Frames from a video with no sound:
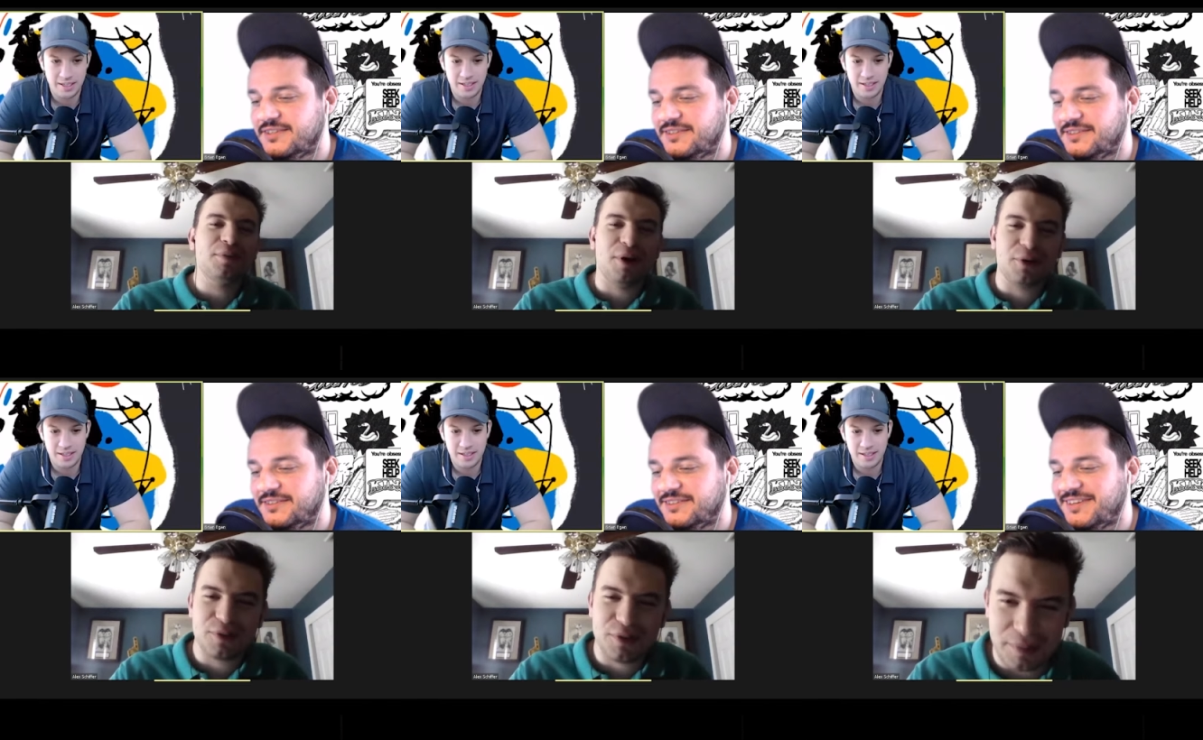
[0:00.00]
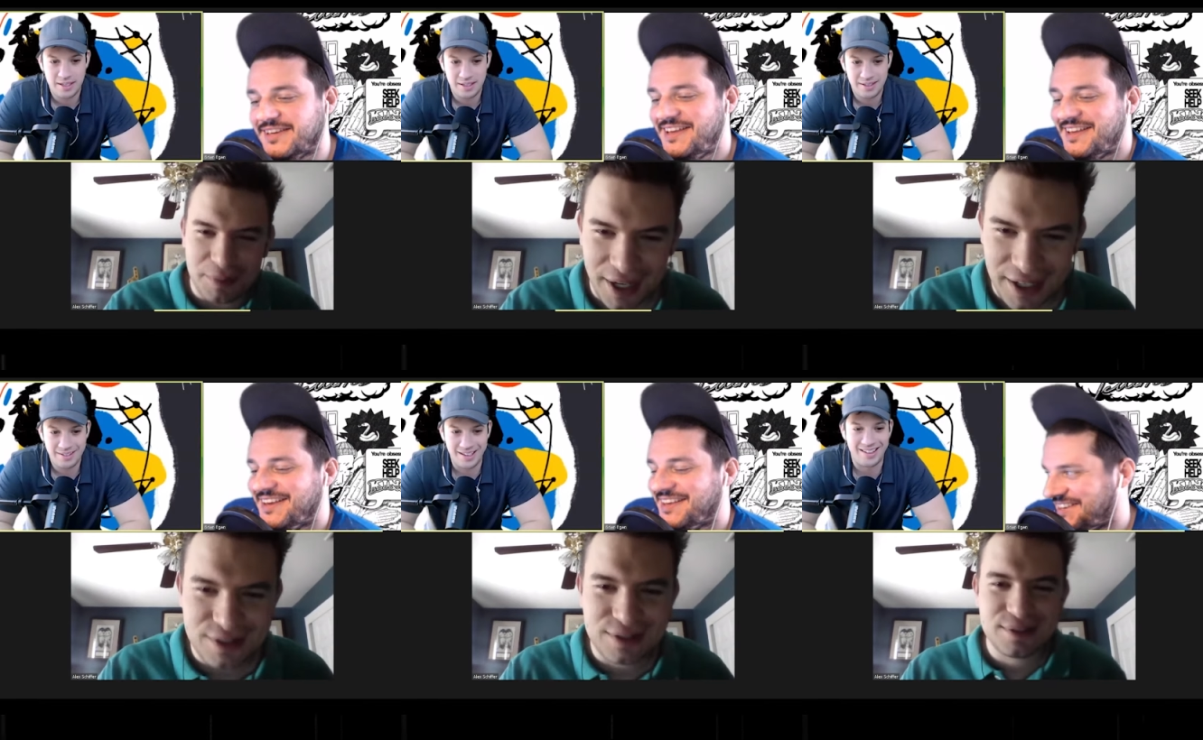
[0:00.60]
Speaker 1: than both of them,
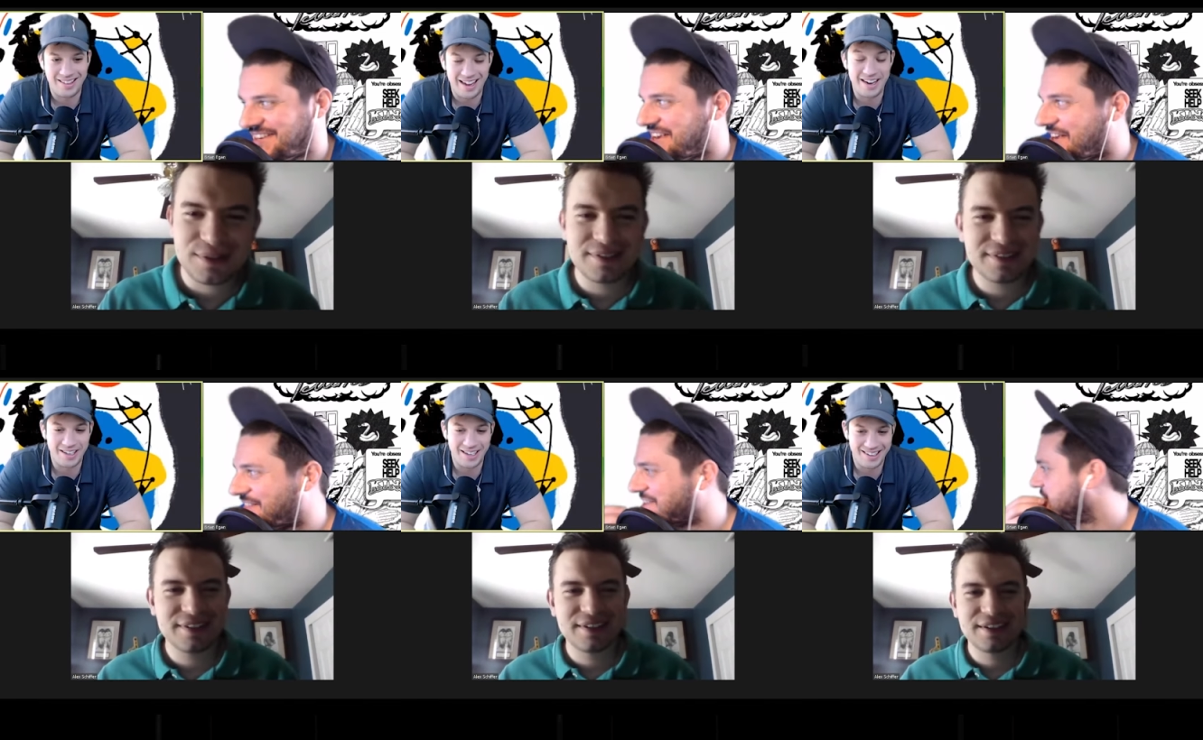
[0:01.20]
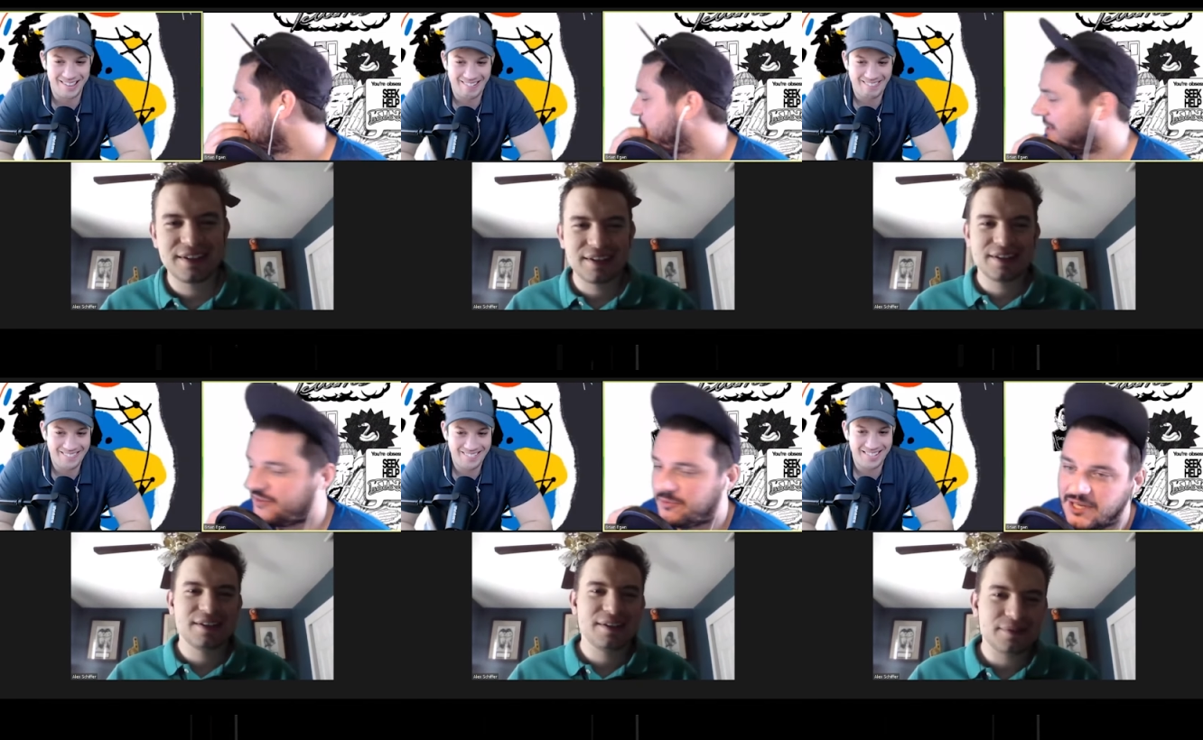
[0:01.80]
yes.
Speaker 2: Yeah, I agree. This is a
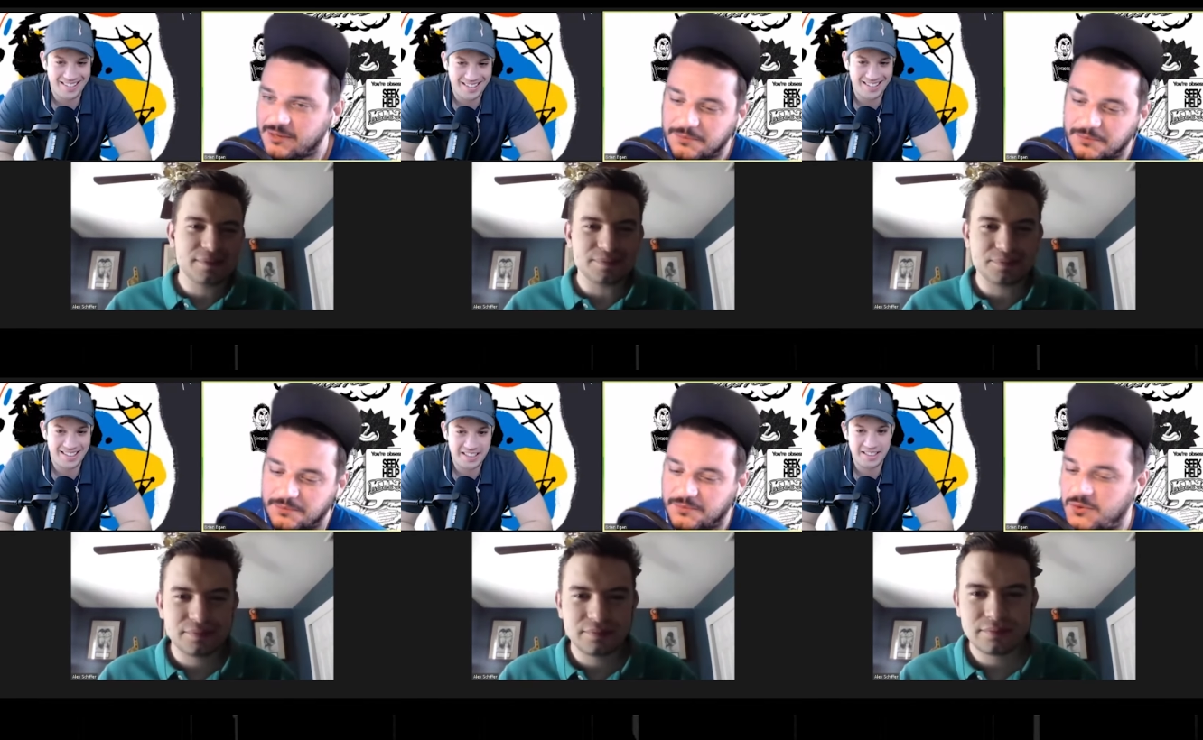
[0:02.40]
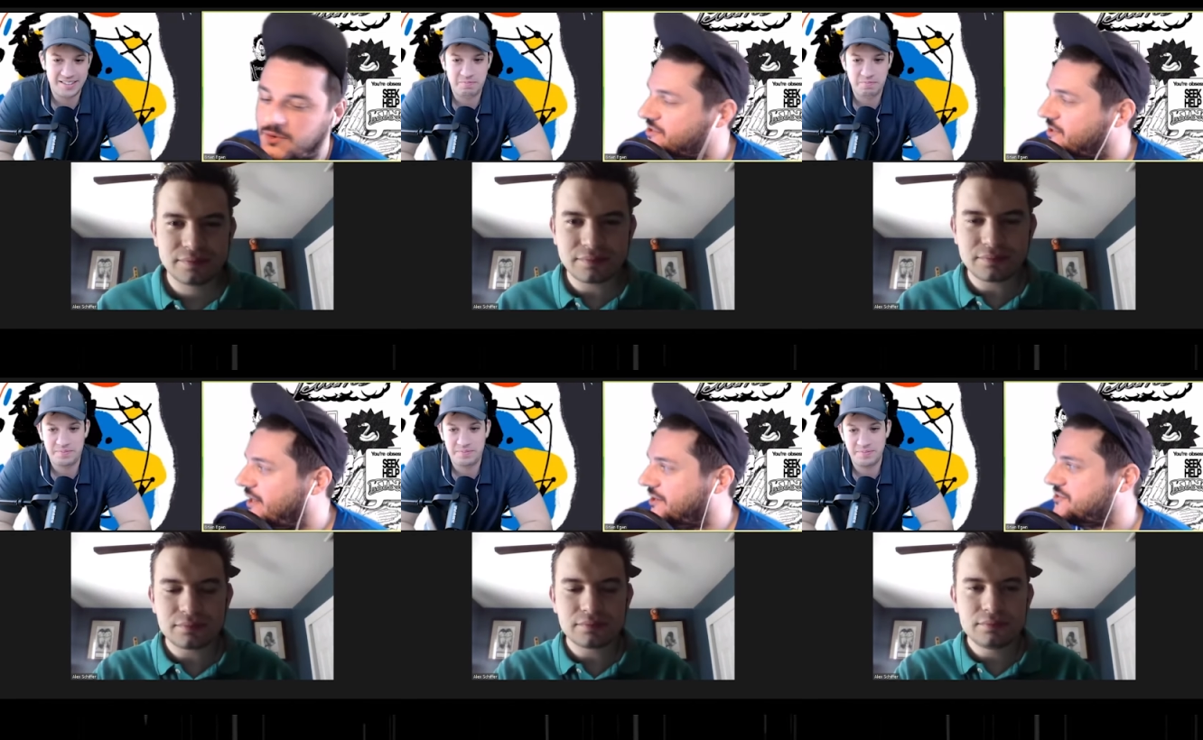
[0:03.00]
bit of a meme question,
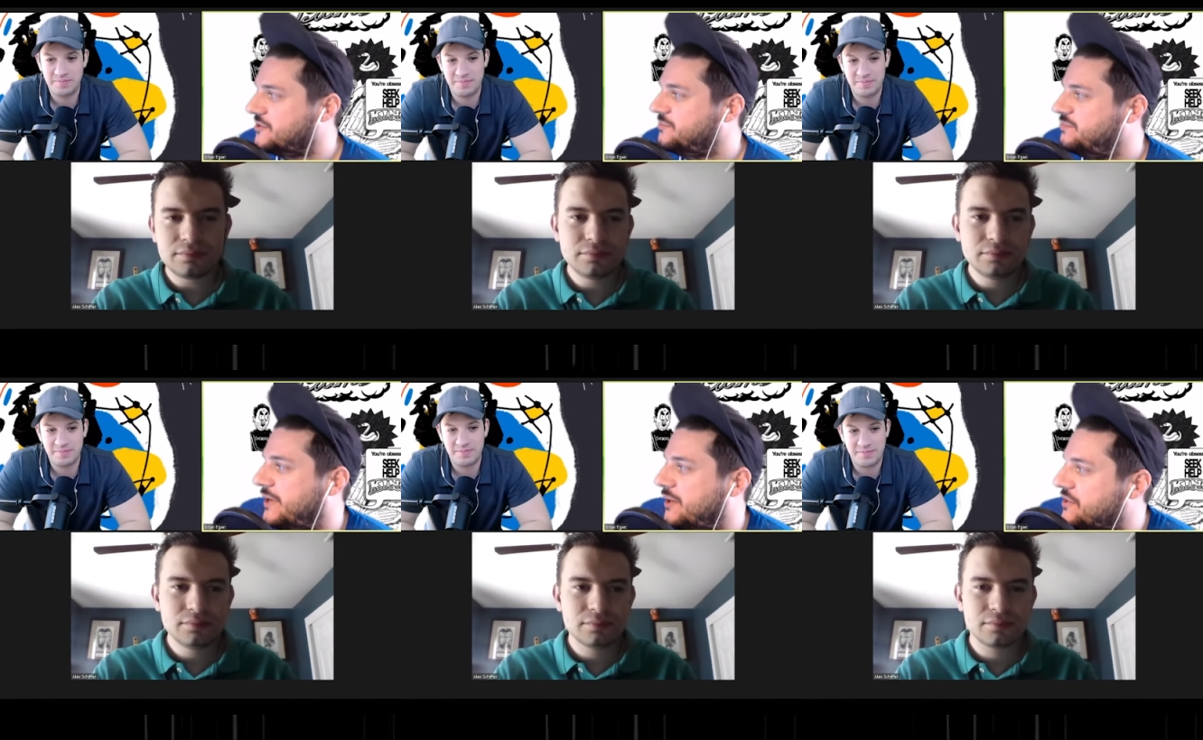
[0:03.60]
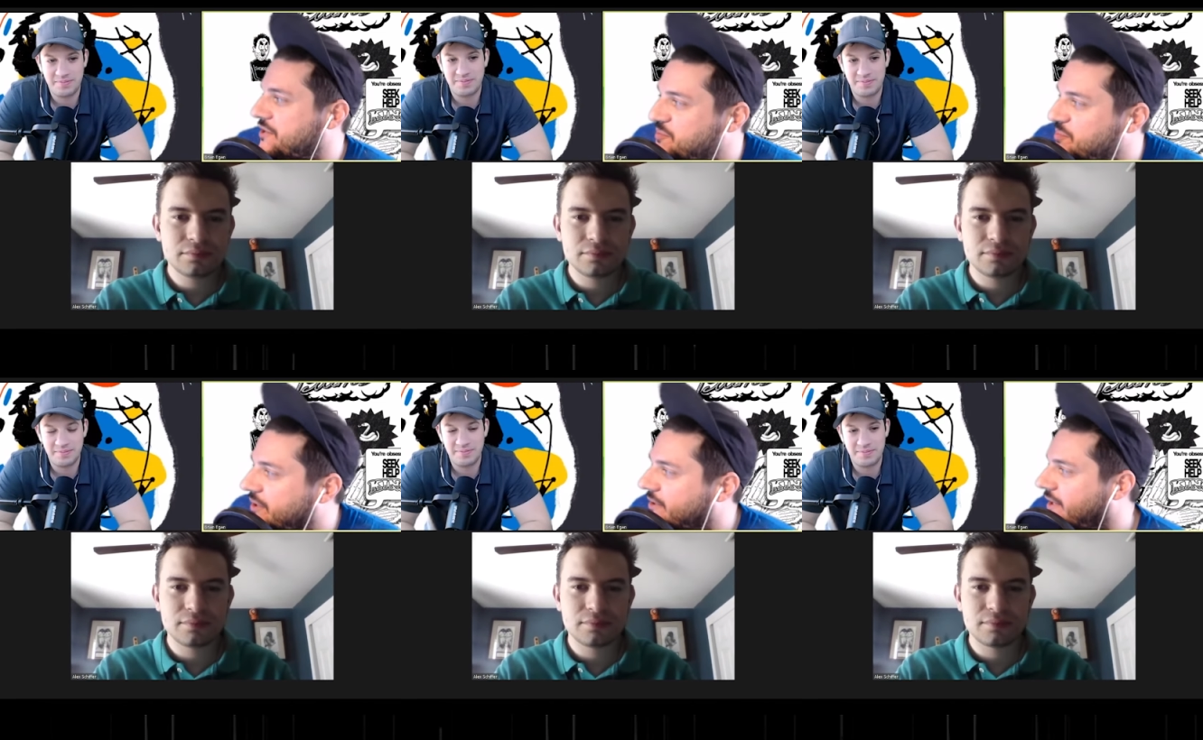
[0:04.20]
Alex, so bear with us,
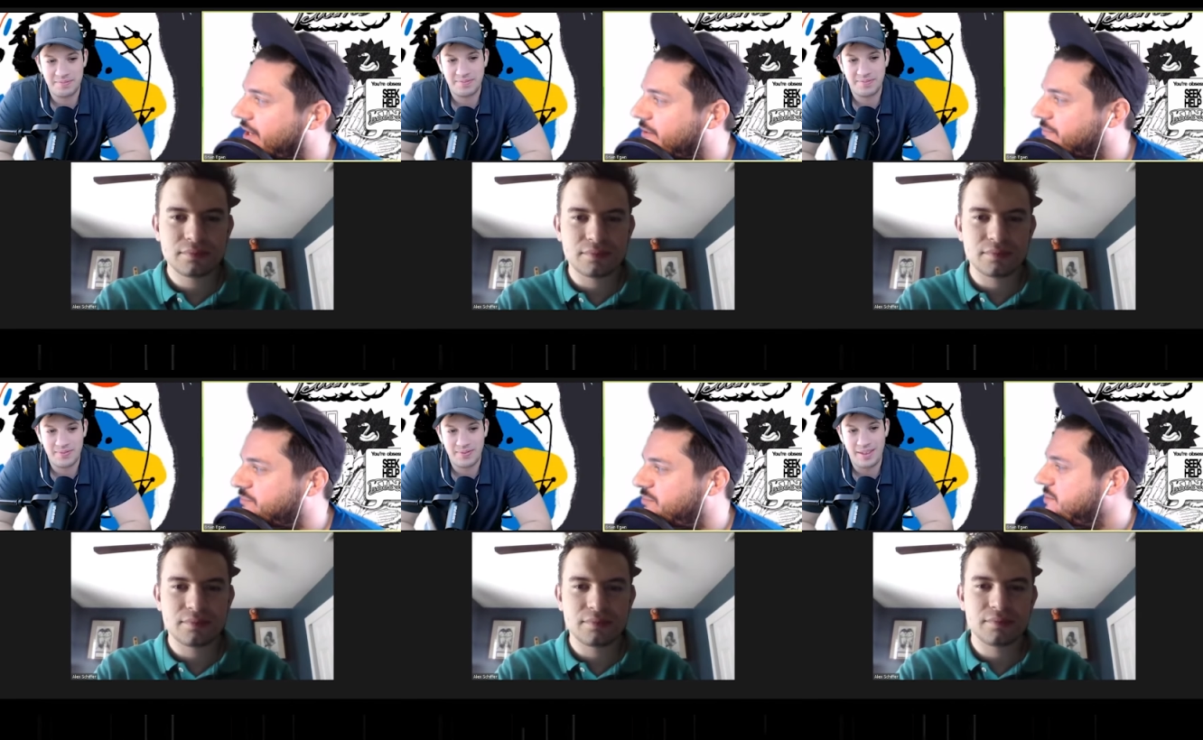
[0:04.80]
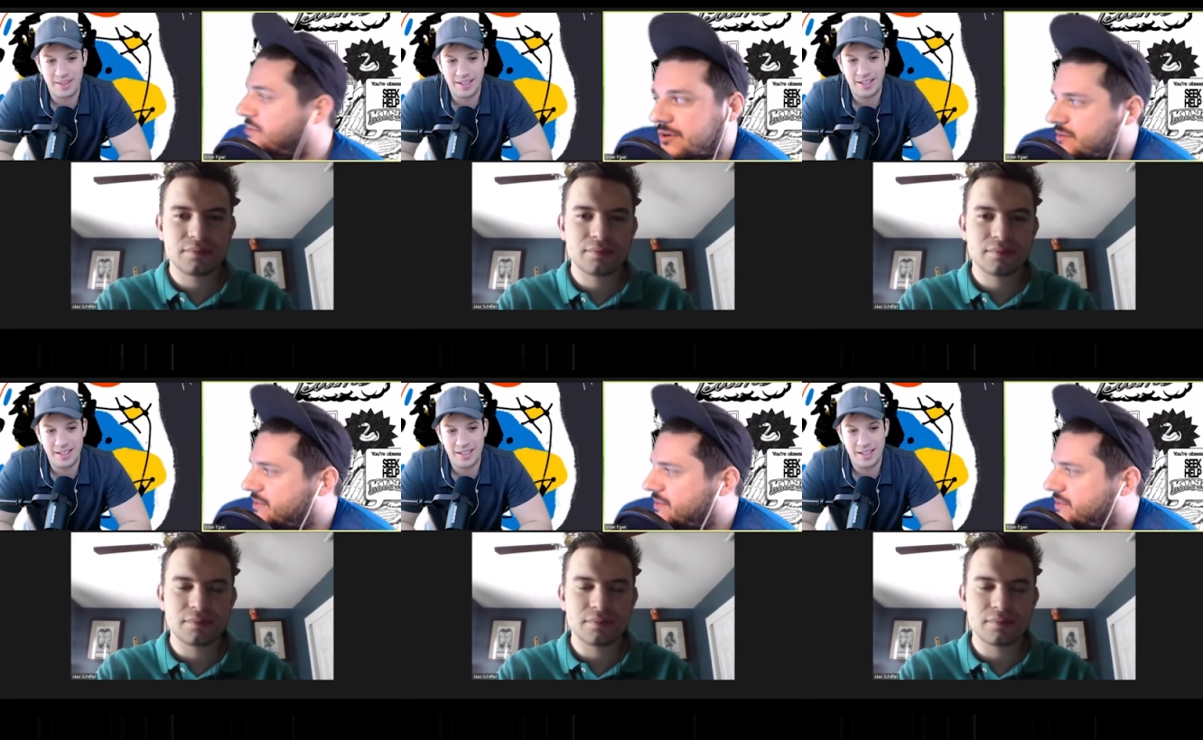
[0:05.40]
but um, be part of the